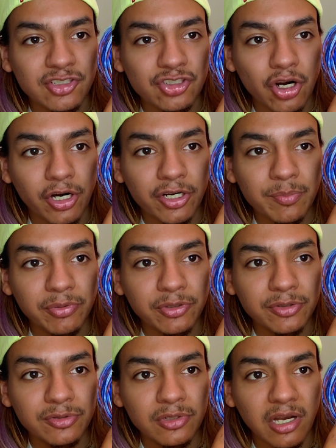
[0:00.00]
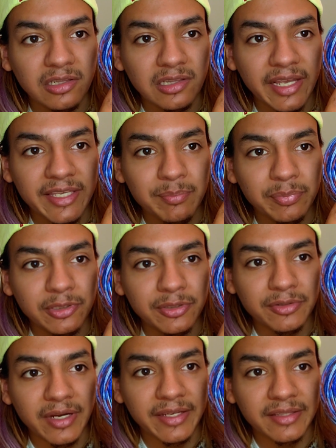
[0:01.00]
dark blue, a light
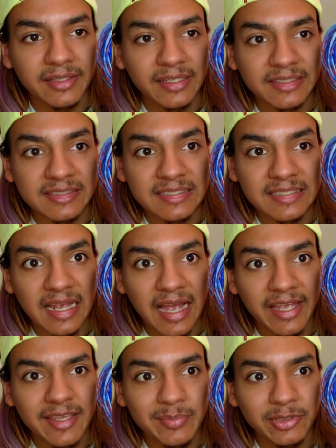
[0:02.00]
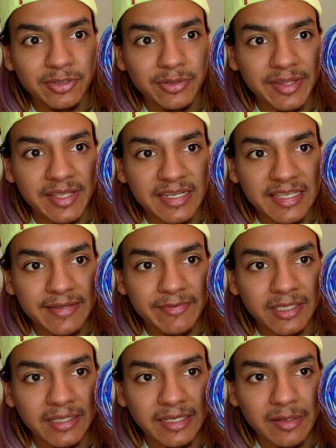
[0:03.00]
blue, and then like a sky blue, and then
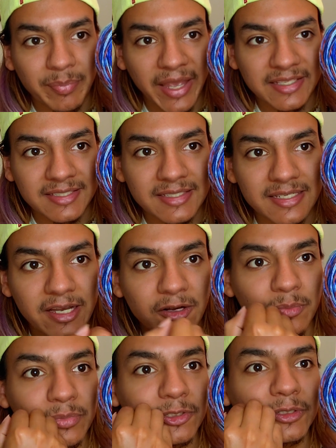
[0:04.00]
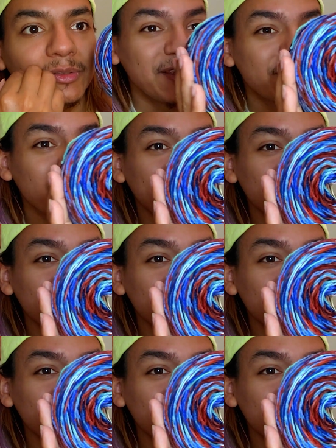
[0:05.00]
even like a pastel blue. So I'm